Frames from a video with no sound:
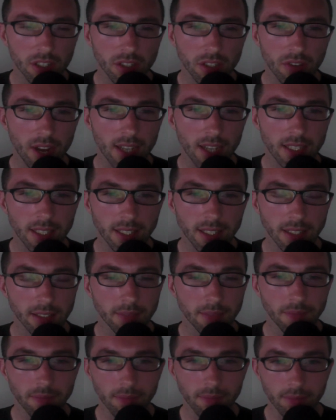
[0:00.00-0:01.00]
stress,
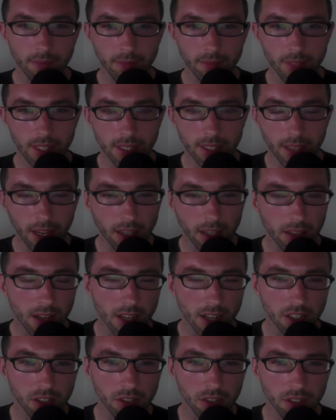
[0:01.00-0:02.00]

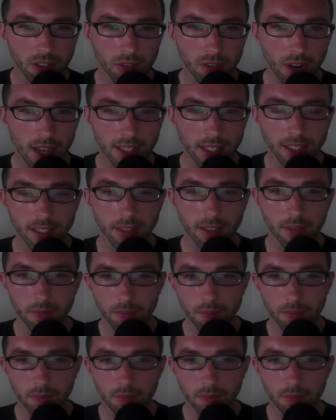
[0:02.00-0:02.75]
psychological stress,